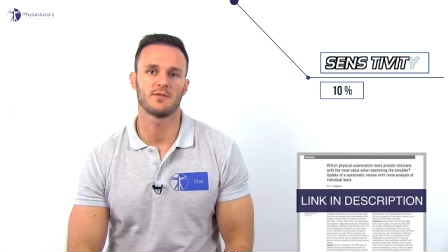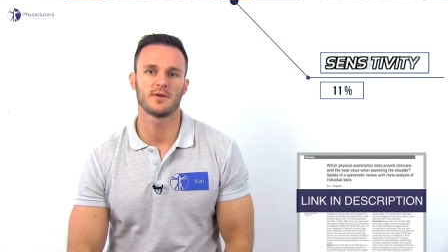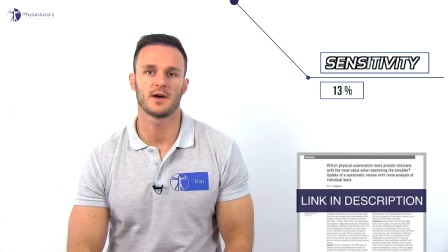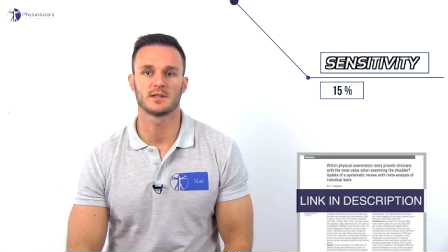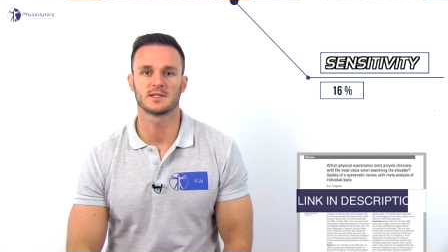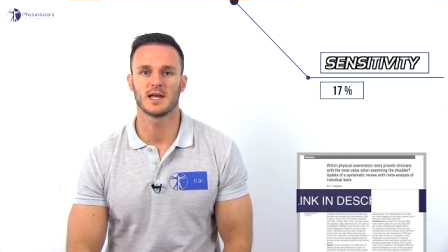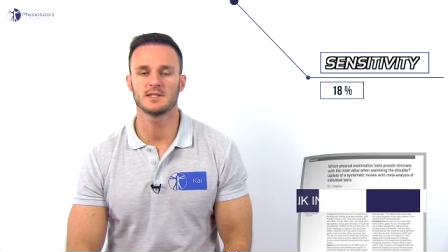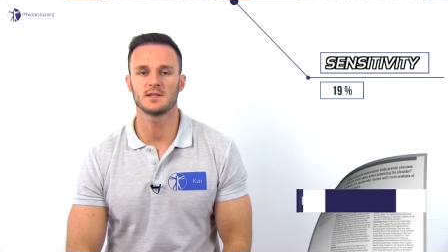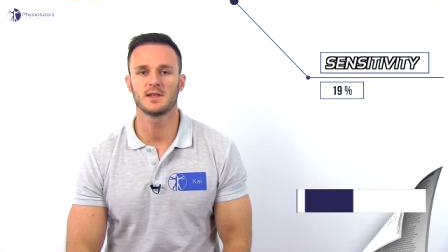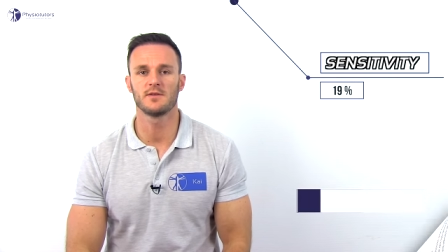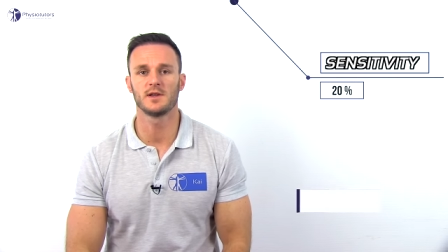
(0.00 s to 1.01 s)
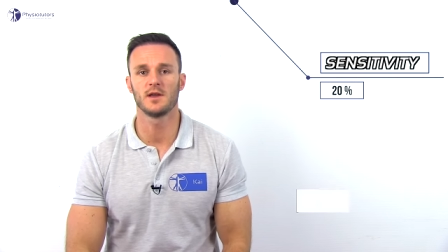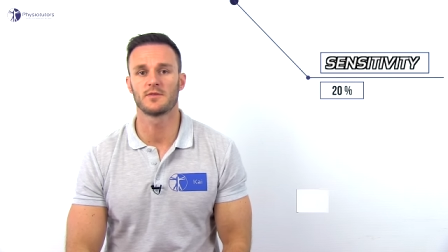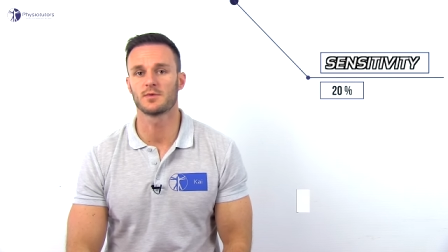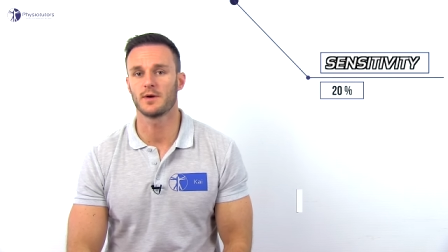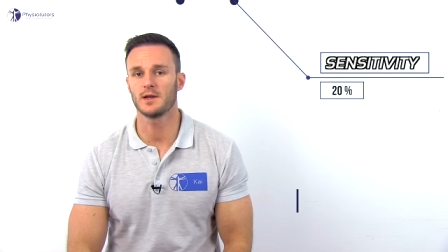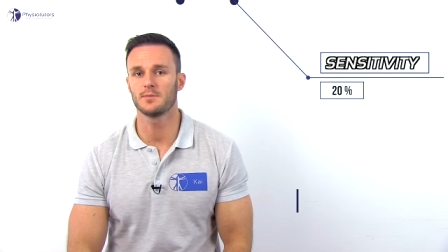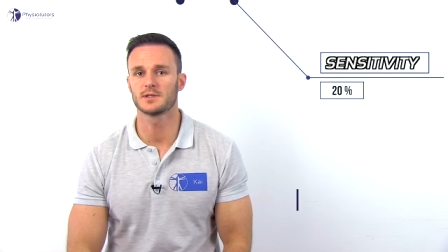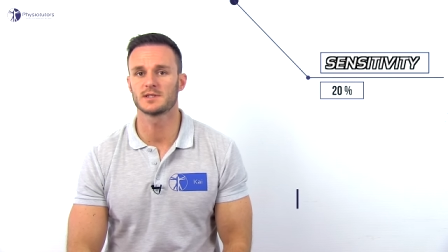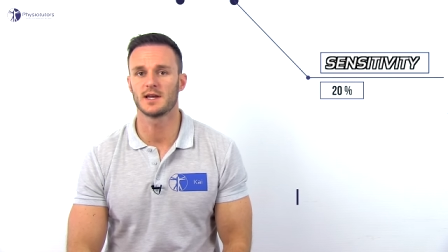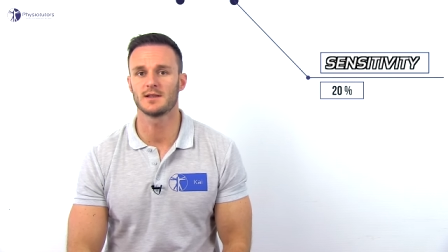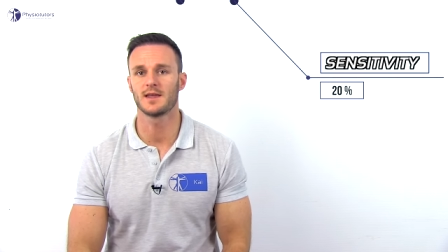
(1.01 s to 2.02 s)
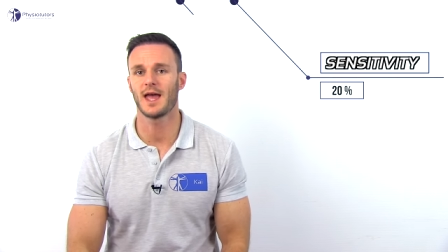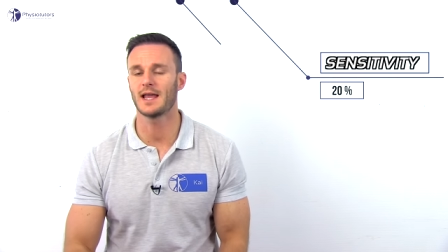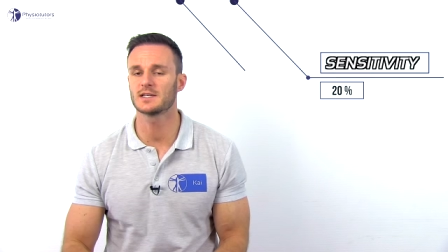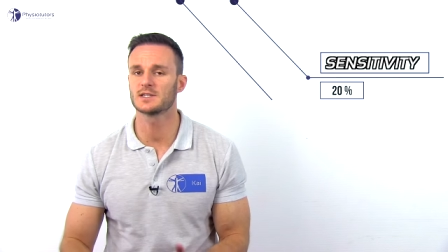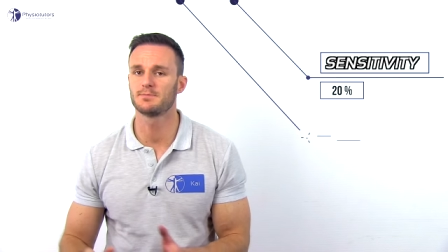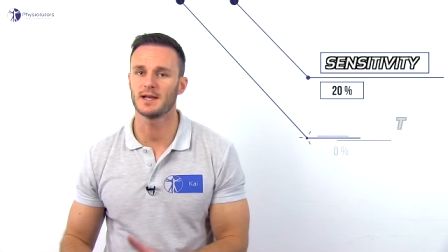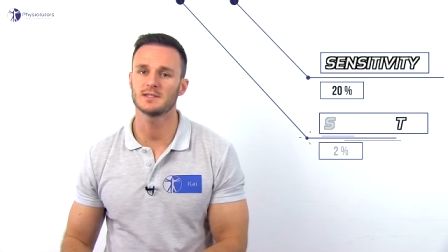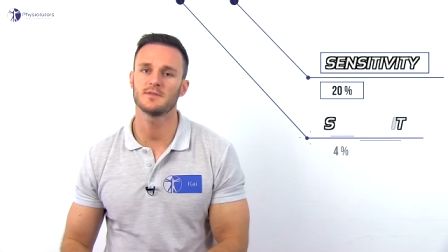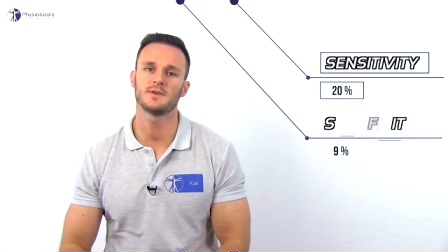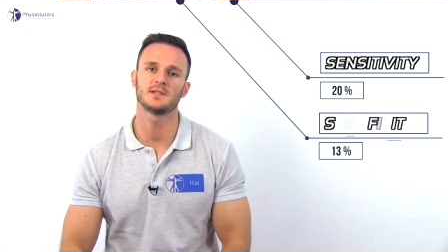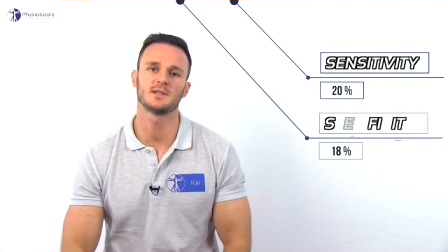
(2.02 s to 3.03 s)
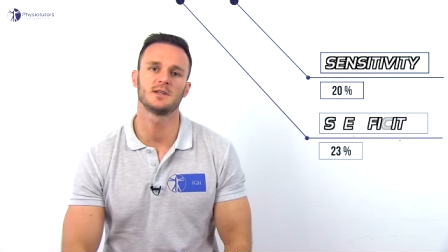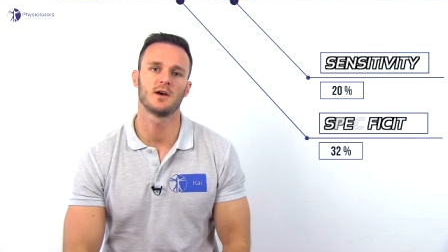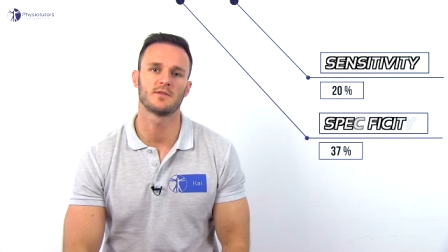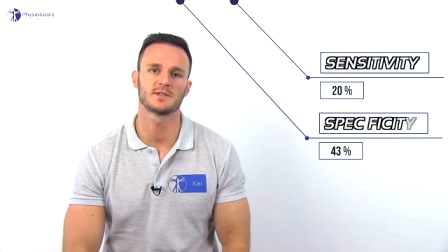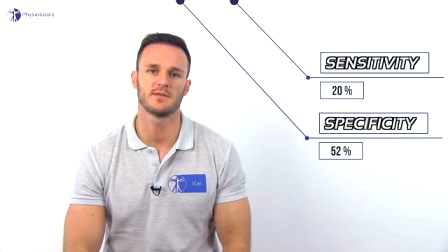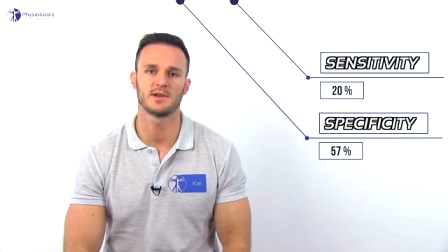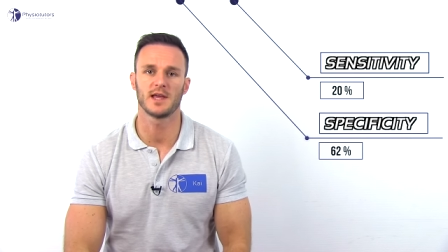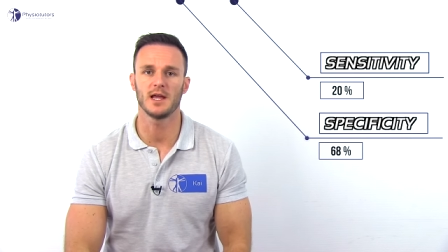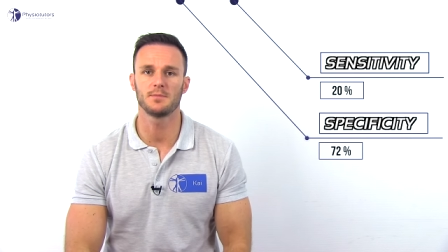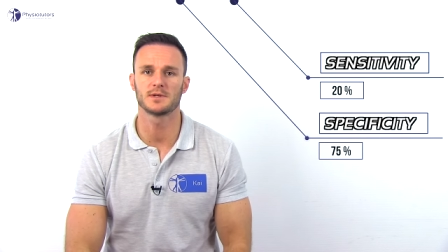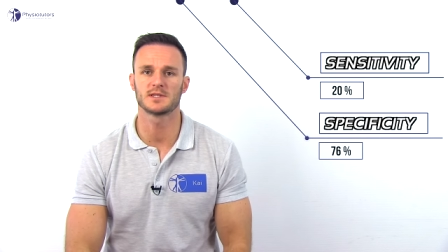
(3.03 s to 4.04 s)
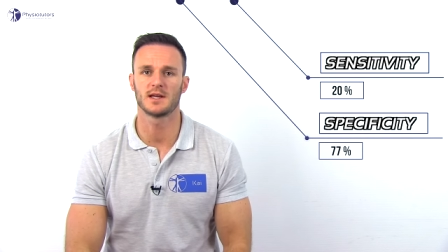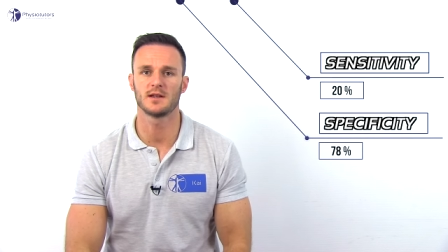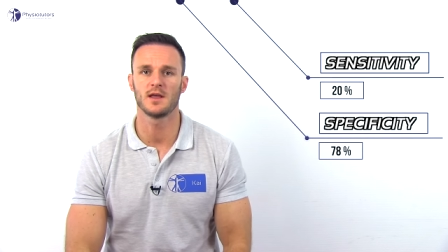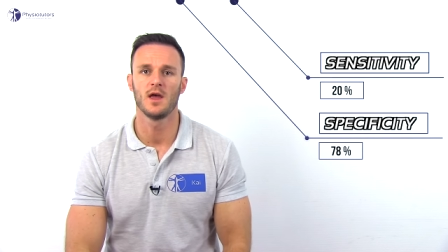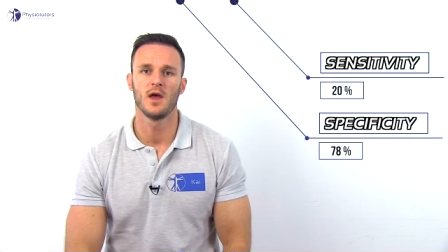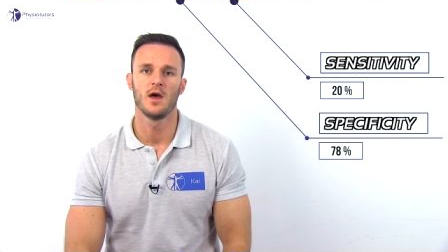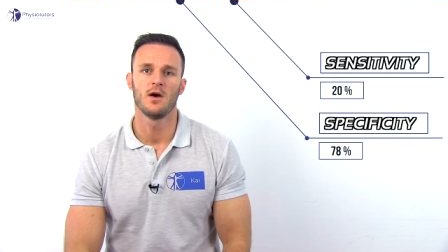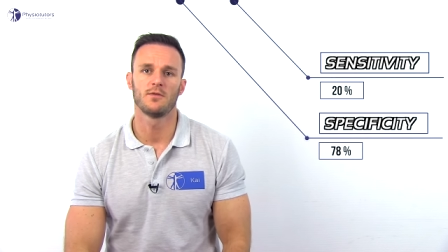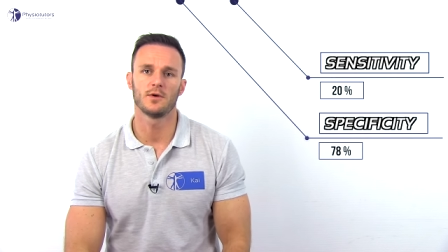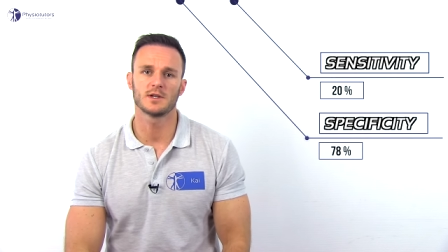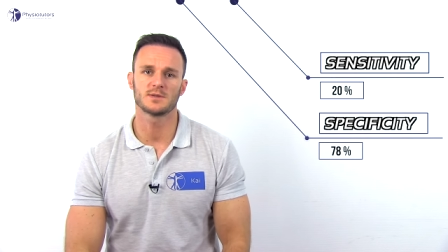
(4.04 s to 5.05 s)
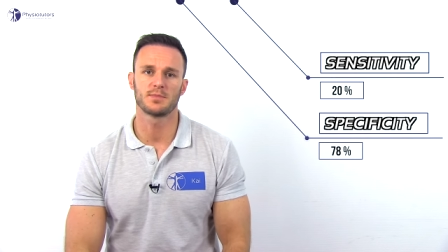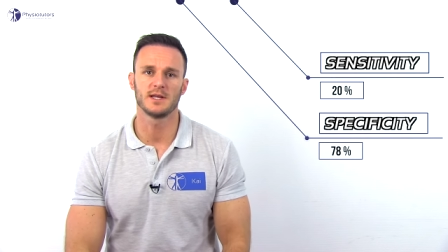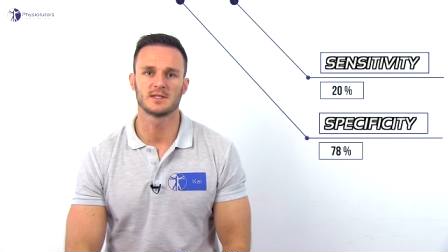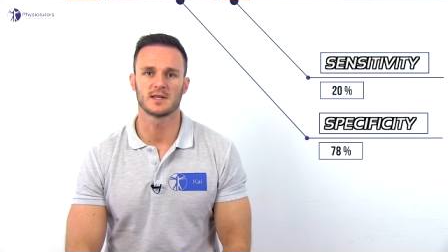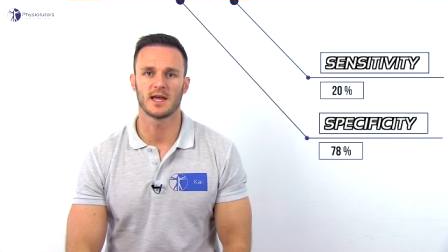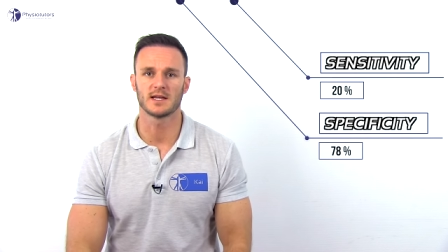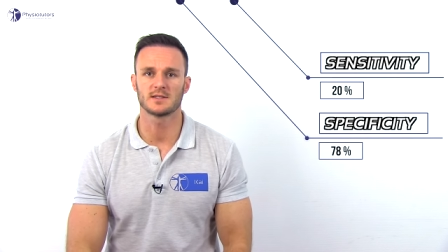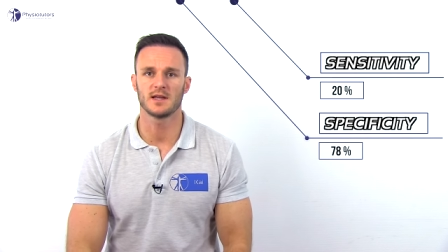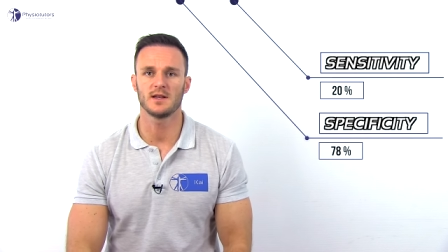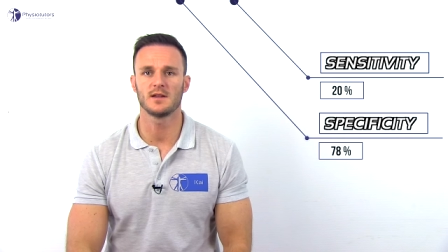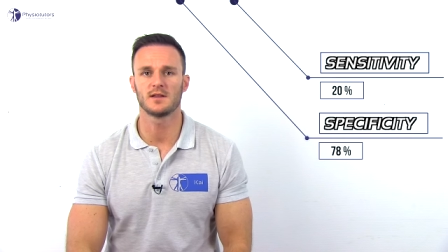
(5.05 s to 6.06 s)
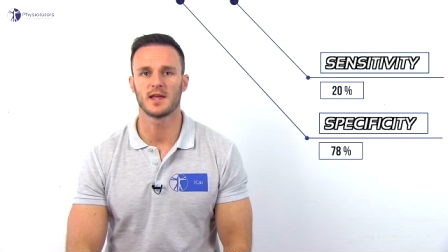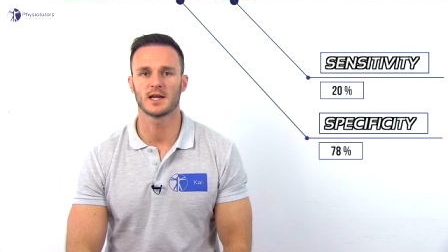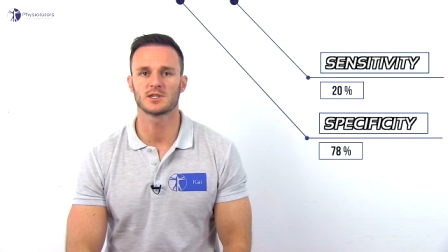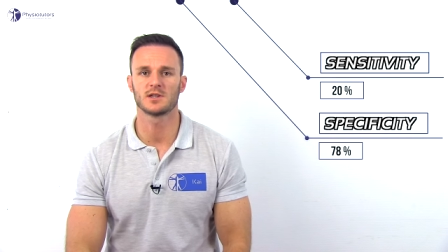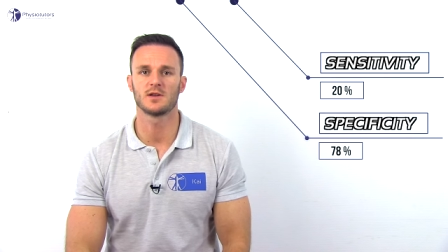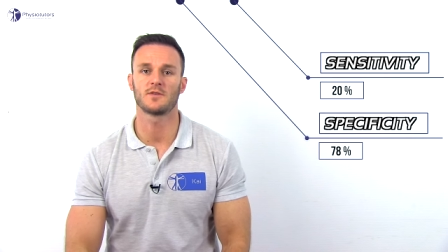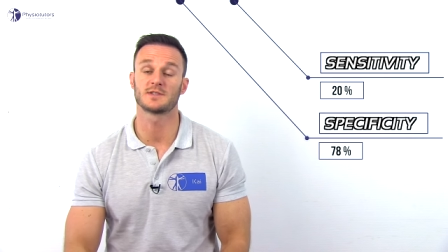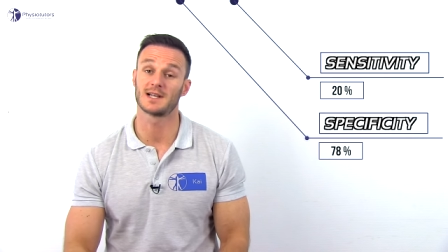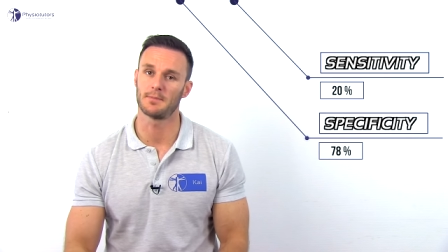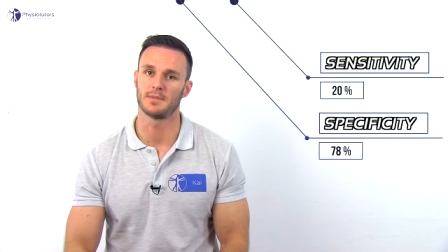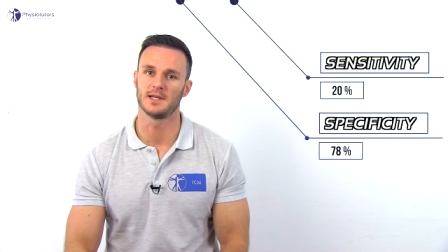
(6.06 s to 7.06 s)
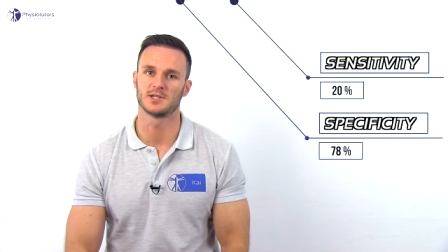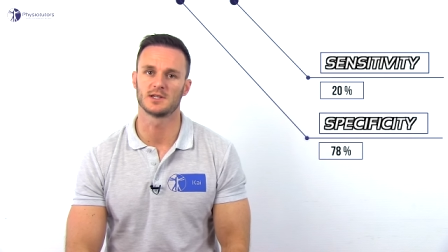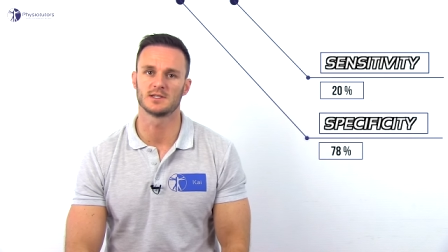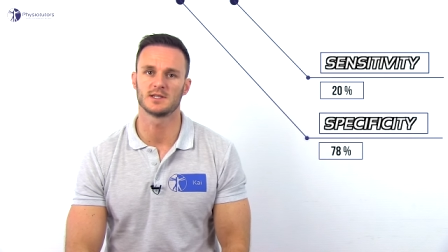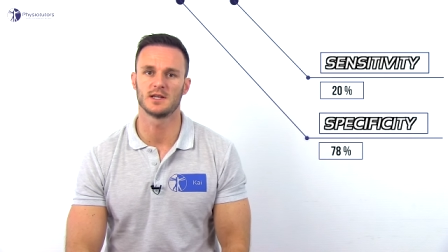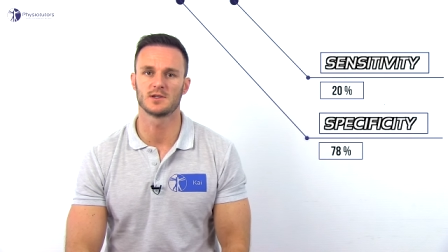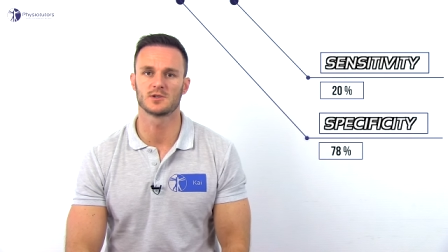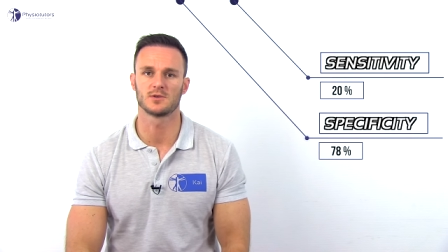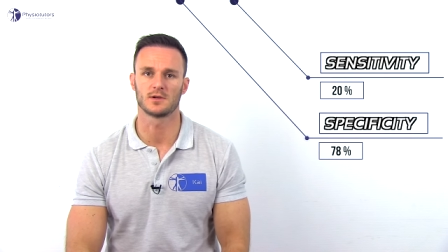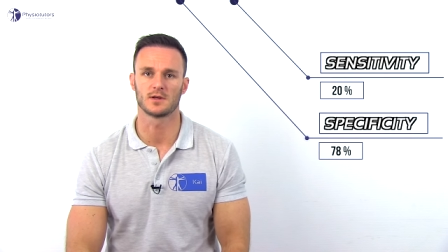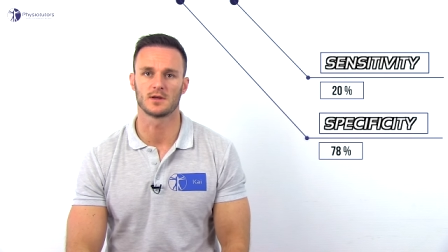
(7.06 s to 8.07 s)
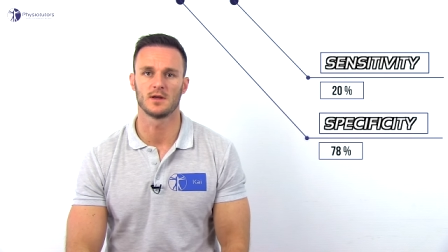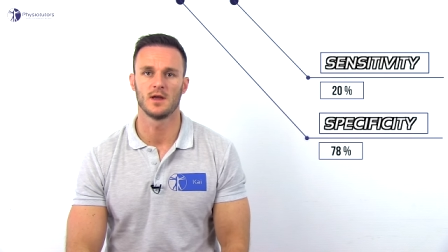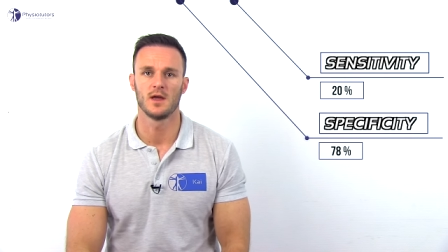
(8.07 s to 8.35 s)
found a sensitivity of 20% and a specificity of 78% for the speeds test in the detection of slap lesions in the shoulder.